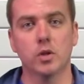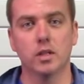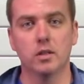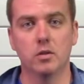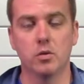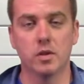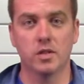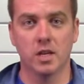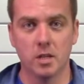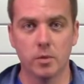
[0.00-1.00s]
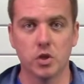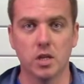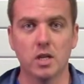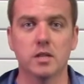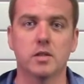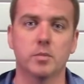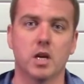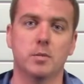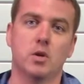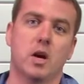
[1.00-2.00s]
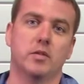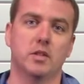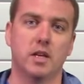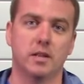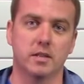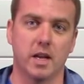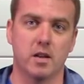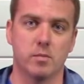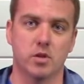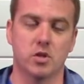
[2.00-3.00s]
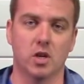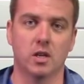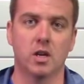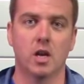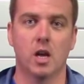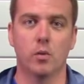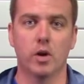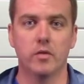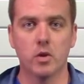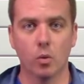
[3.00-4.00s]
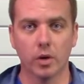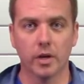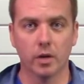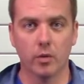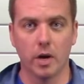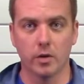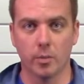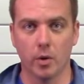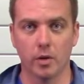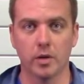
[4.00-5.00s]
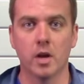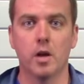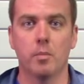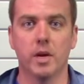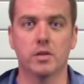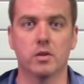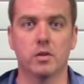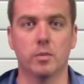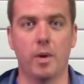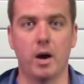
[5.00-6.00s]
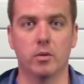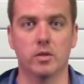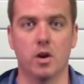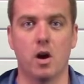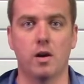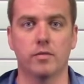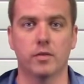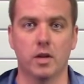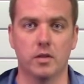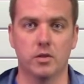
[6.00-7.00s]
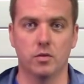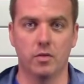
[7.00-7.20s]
you can do this in the machine, and sometimes you have to take this out of the machine. And whenever you're working around your motor, make sure that the power is off and that you